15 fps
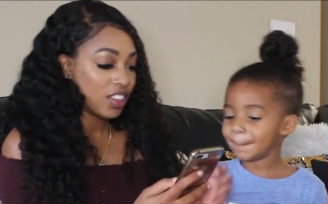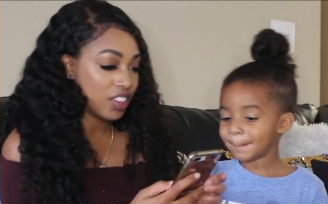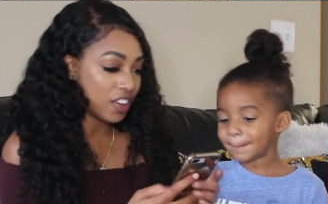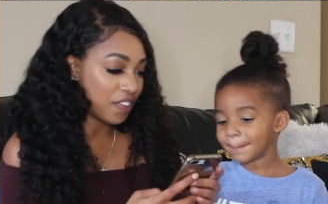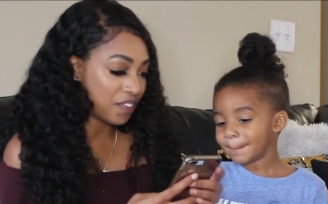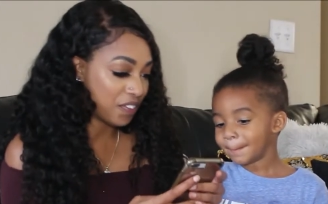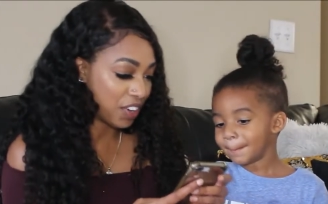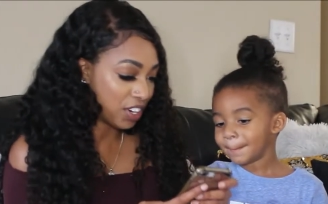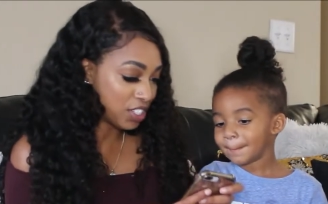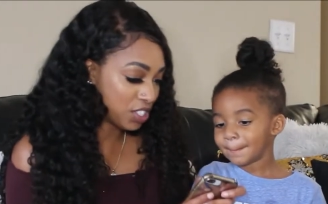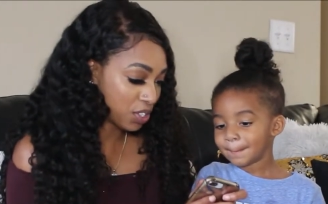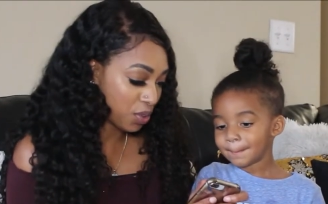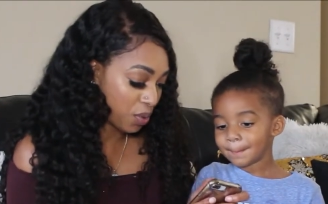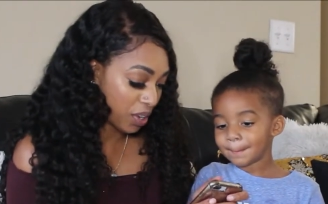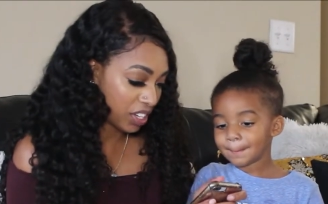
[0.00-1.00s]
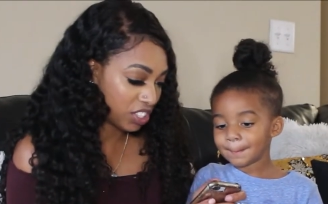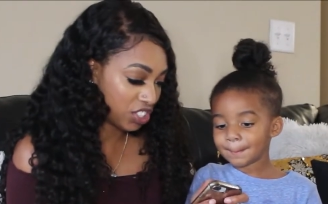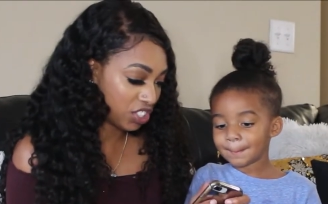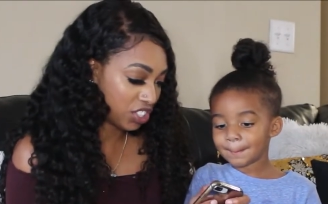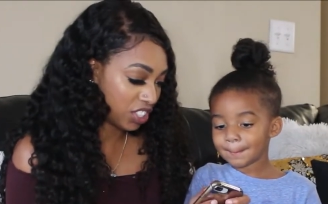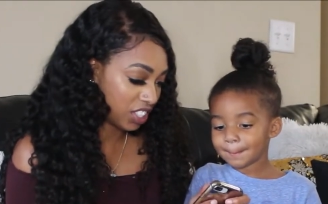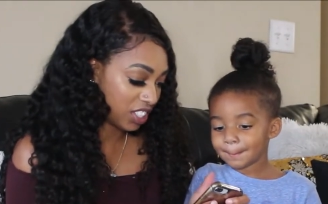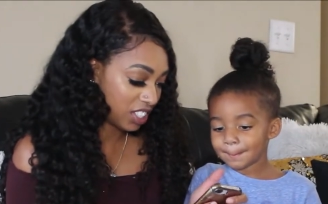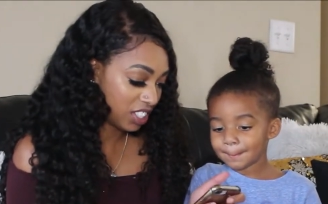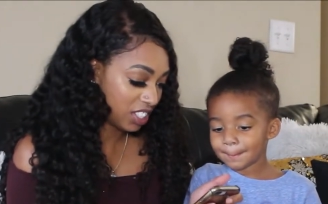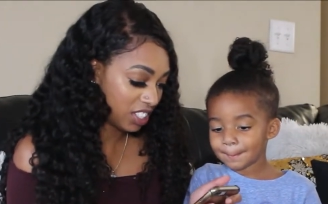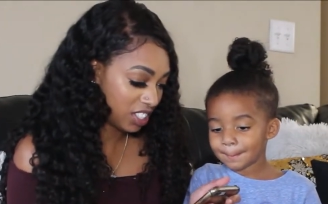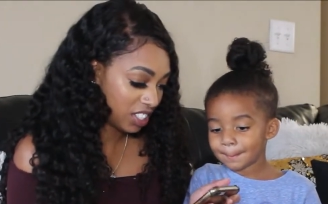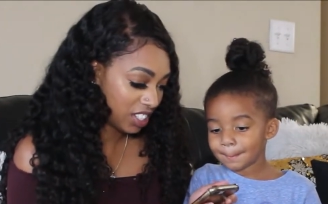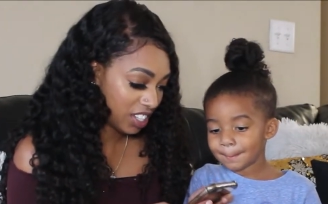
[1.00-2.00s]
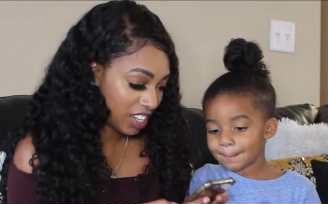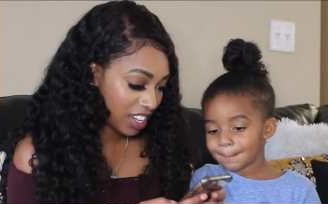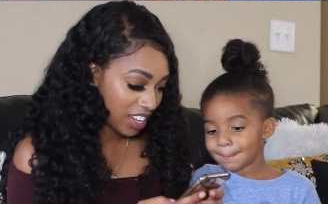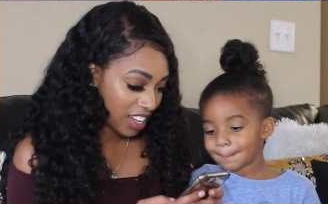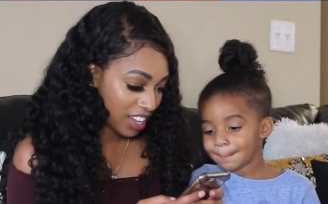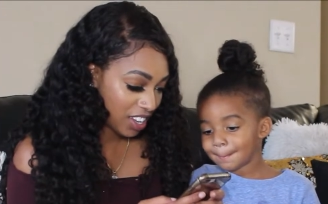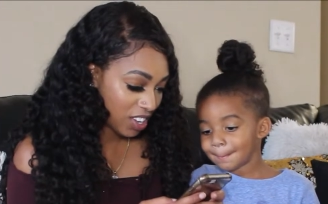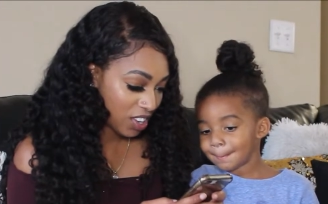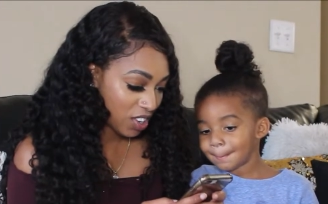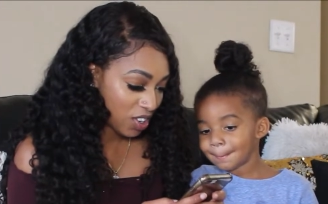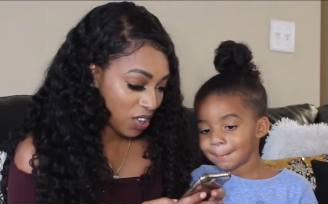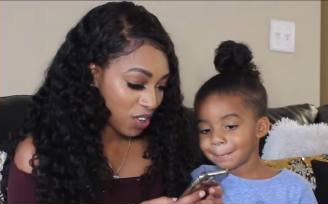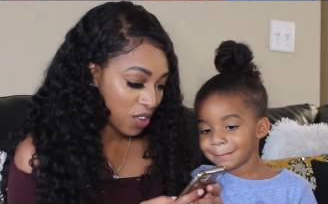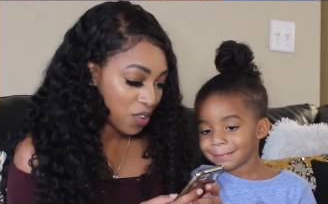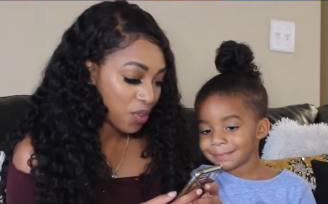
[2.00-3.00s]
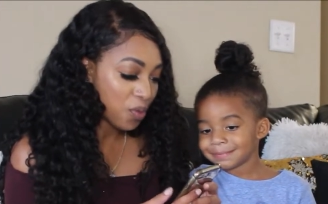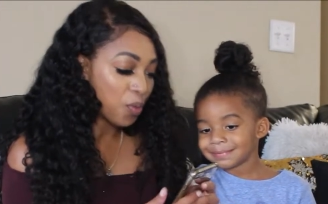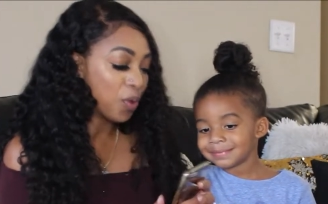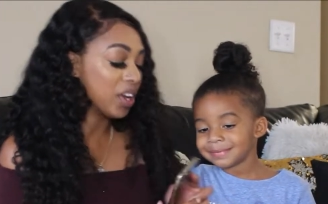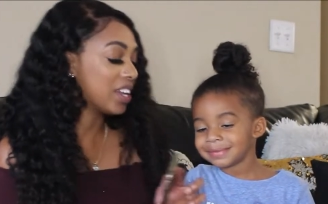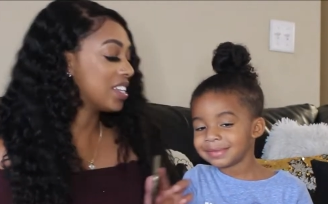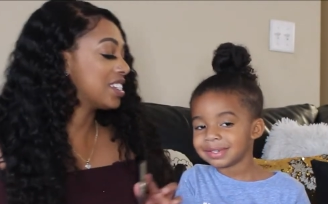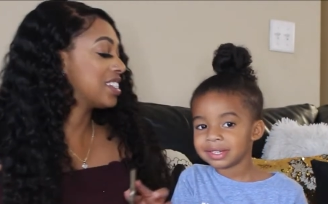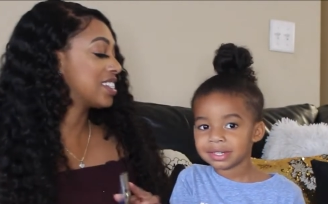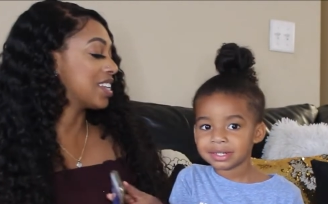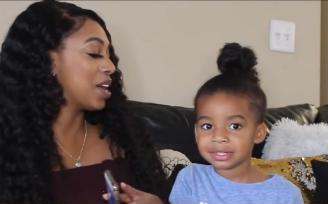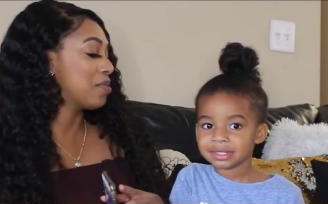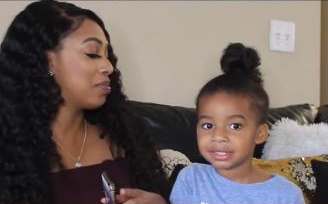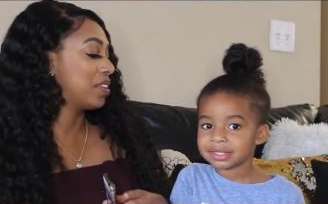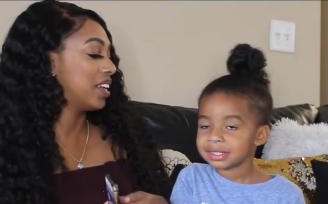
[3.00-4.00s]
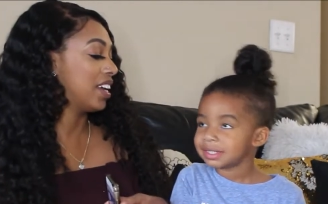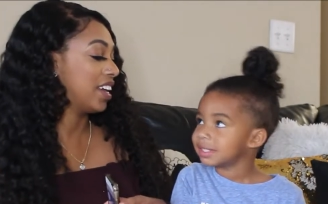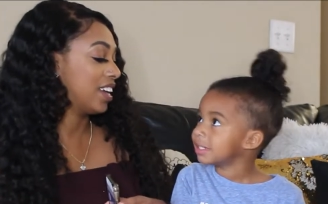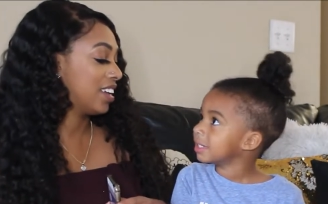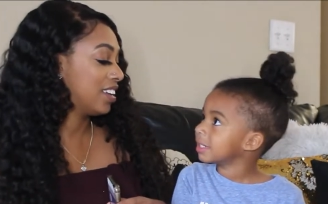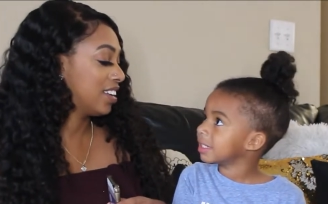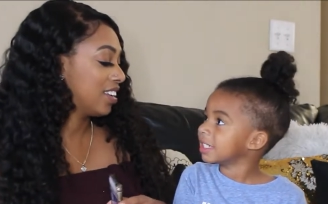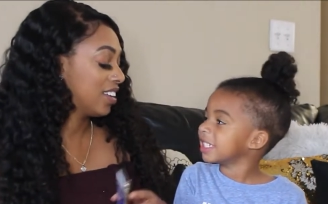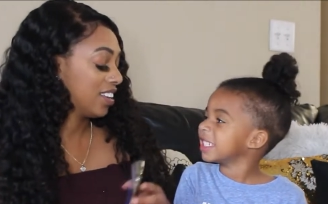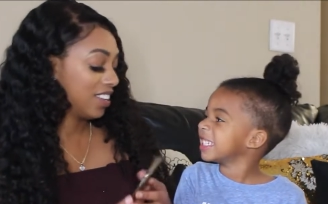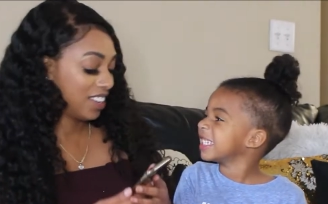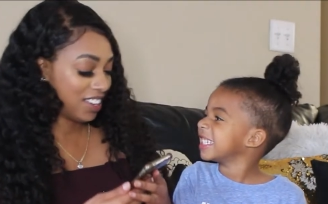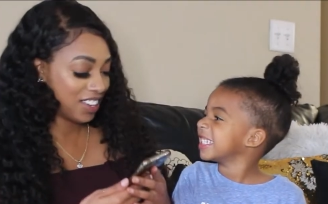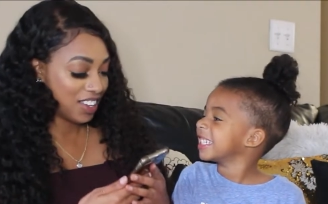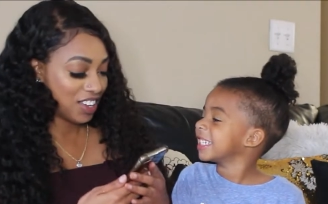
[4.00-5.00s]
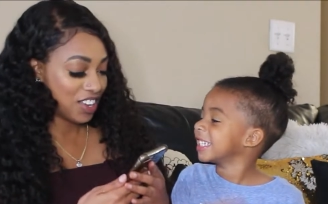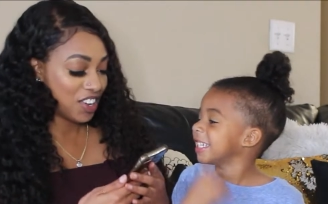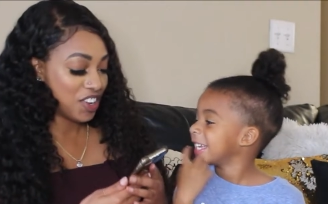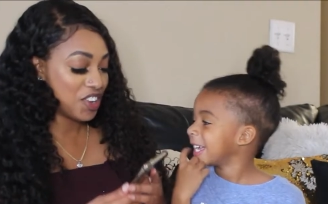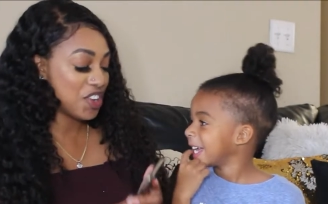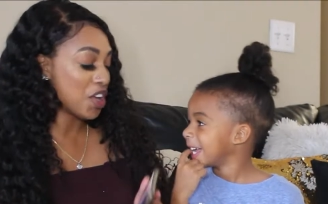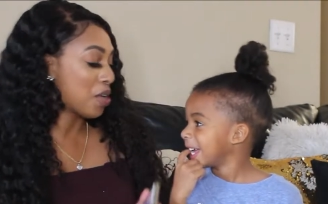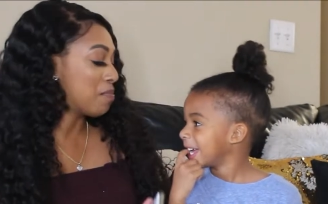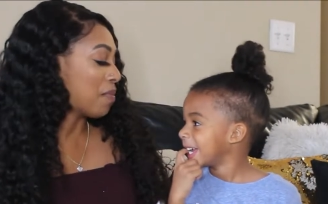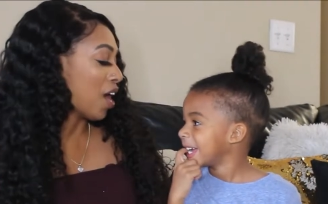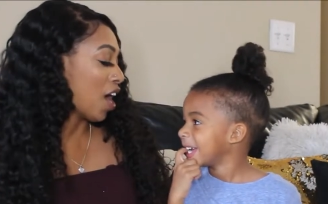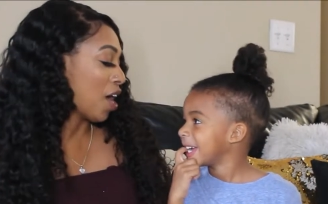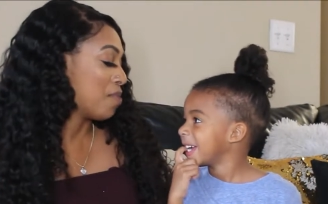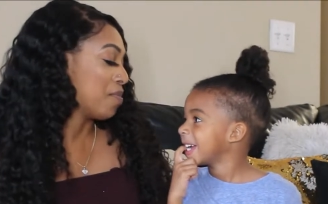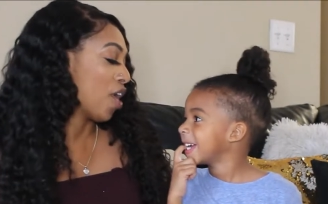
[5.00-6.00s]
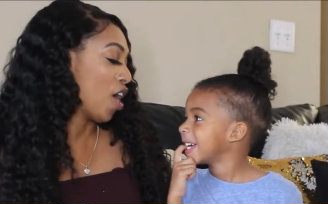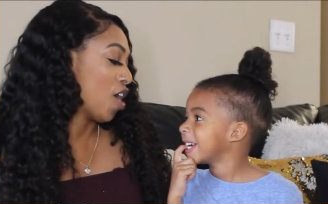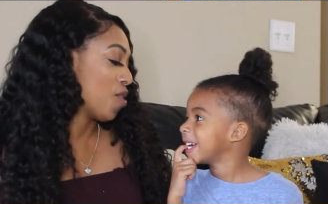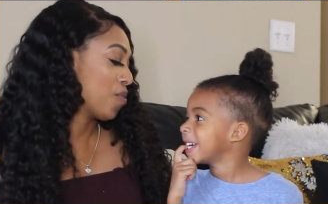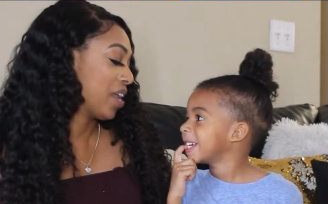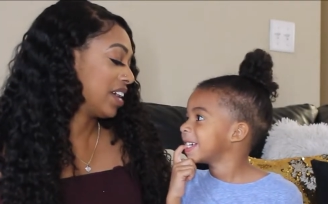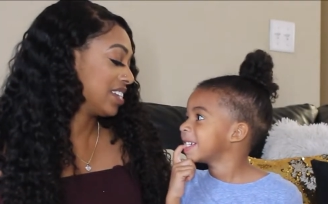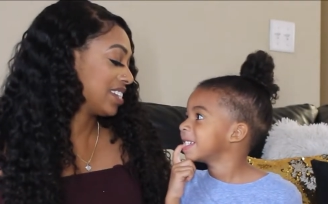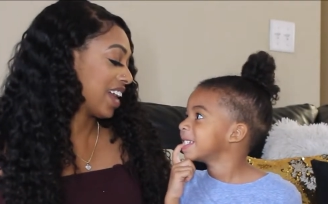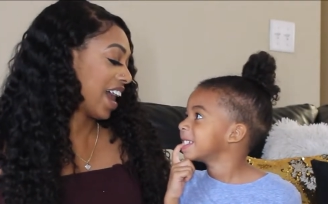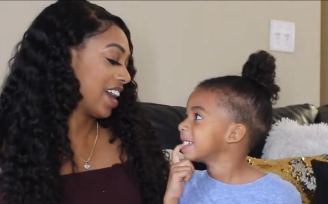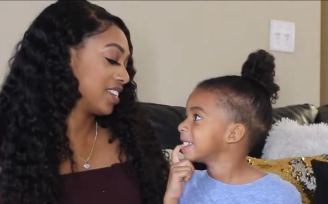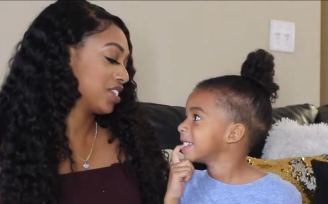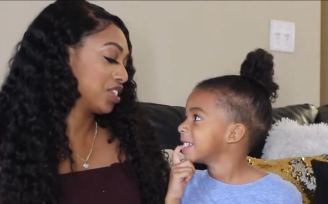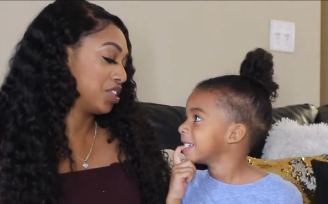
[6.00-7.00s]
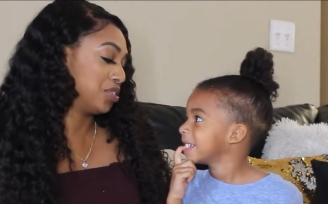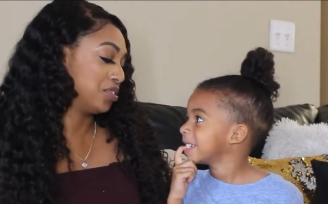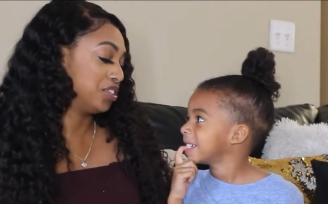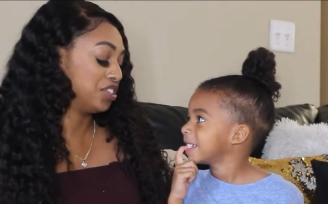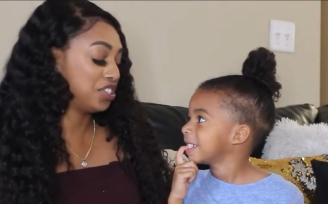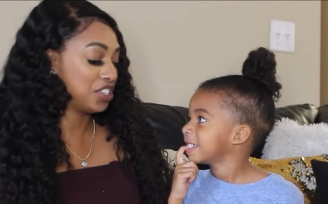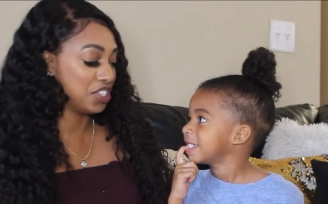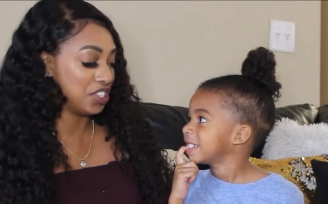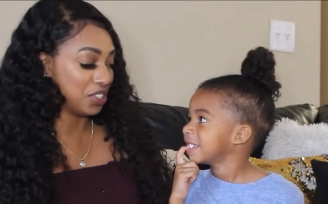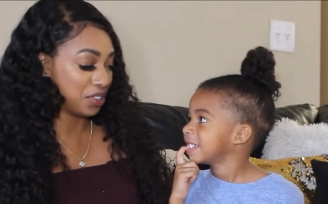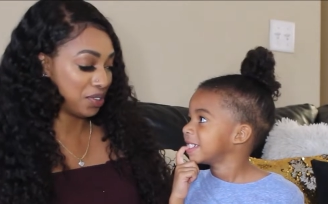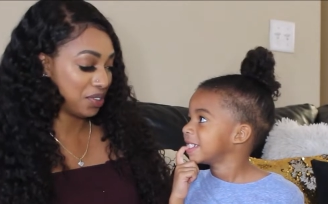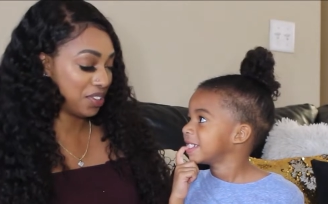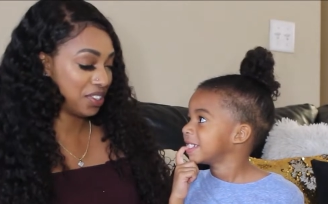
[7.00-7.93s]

Speaker 1: the first question. What is something your mom always asks you to do?